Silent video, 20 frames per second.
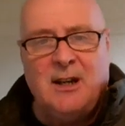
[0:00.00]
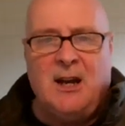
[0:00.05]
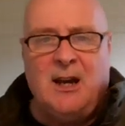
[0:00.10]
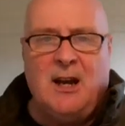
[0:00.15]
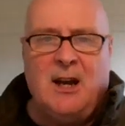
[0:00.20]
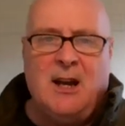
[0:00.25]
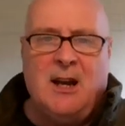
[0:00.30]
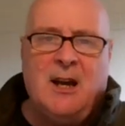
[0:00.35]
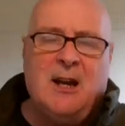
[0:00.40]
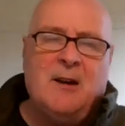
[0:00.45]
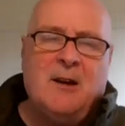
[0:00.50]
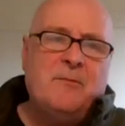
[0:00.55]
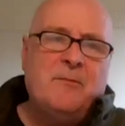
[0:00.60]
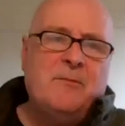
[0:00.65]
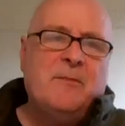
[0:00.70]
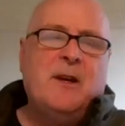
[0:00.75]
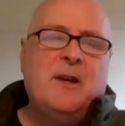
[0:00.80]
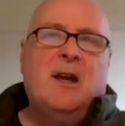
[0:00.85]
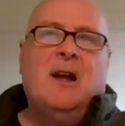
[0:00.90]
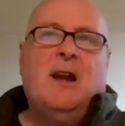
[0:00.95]

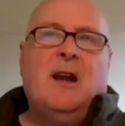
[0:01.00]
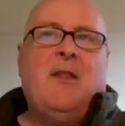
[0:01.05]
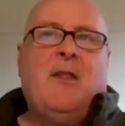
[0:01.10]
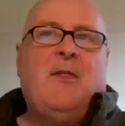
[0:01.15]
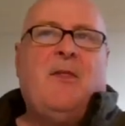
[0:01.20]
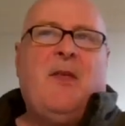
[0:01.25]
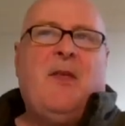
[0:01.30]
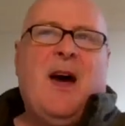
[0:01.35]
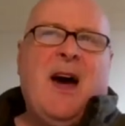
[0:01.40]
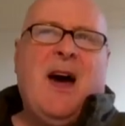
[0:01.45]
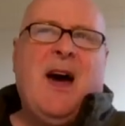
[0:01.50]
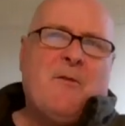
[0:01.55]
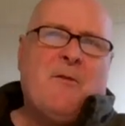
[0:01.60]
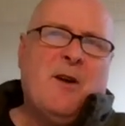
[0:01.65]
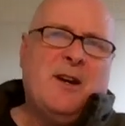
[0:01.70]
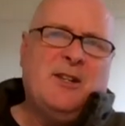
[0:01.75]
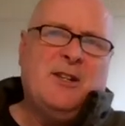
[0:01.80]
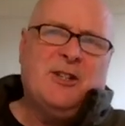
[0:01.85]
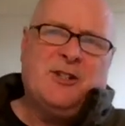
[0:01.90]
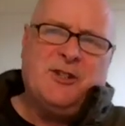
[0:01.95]
And that
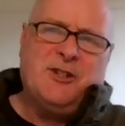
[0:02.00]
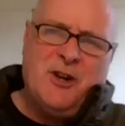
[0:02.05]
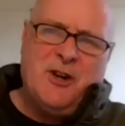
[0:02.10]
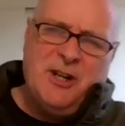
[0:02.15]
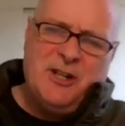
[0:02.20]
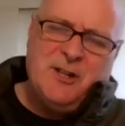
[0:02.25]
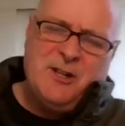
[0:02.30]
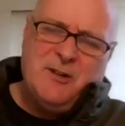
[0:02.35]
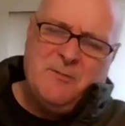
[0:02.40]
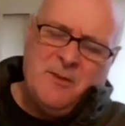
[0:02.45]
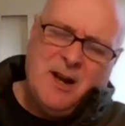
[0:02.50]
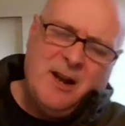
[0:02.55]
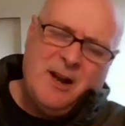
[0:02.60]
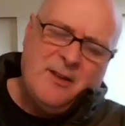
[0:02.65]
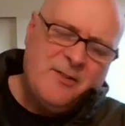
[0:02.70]
registration,